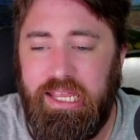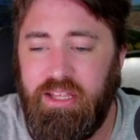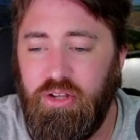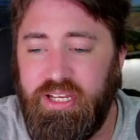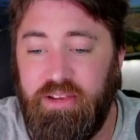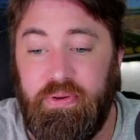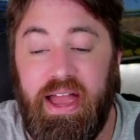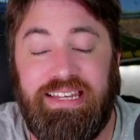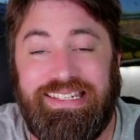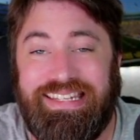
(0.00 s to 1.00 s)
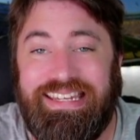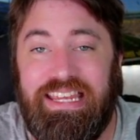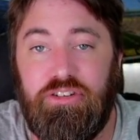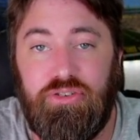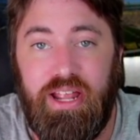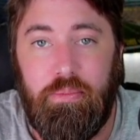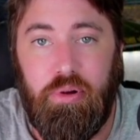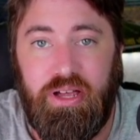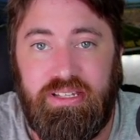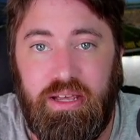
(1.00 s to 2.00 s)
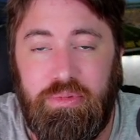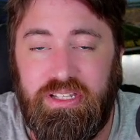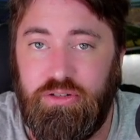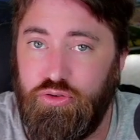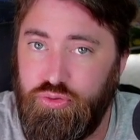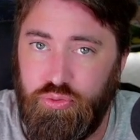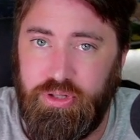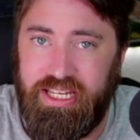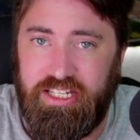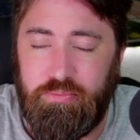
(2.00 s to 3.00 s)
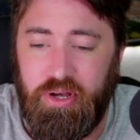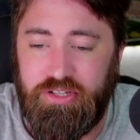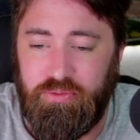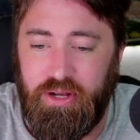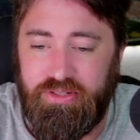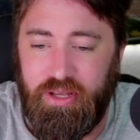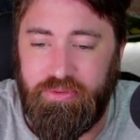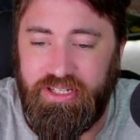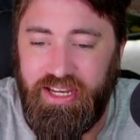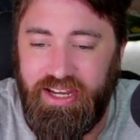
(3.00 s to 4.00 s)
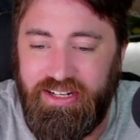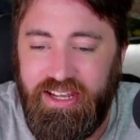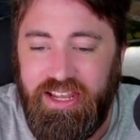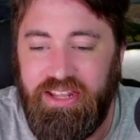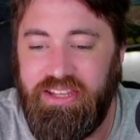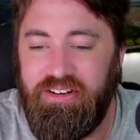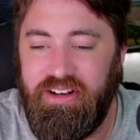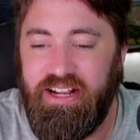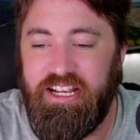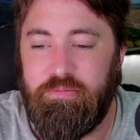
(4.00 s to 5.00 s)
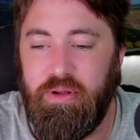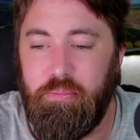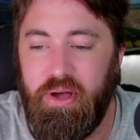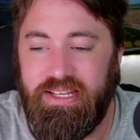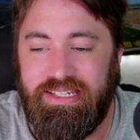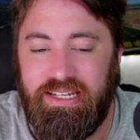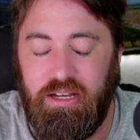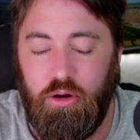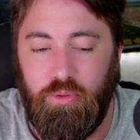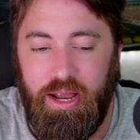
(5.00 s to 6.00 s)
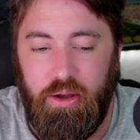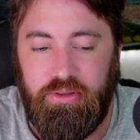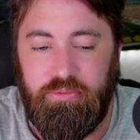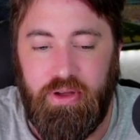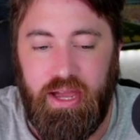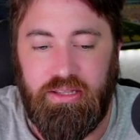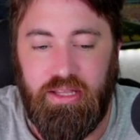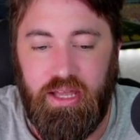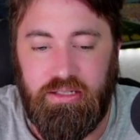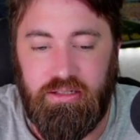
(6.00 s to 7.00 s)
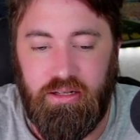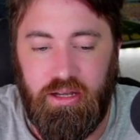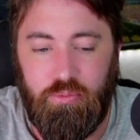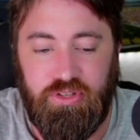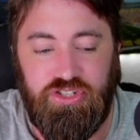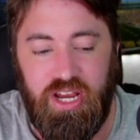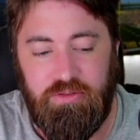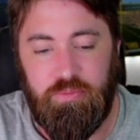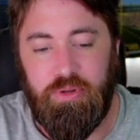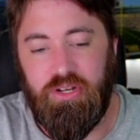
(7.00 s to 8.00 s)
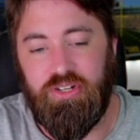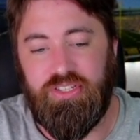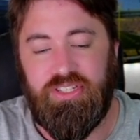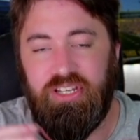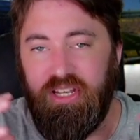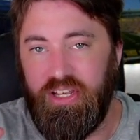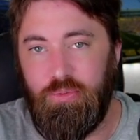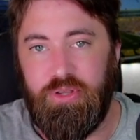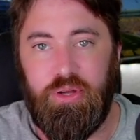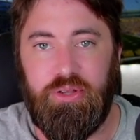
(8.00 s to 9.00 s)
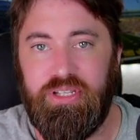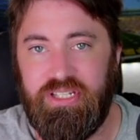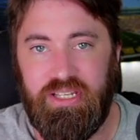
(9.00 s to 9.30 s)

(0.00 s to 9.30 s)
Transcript: look, if I see internet buzz, that means there truly is buzz around something, and the internet has been buzzing around the fact that with James Pierce, with all these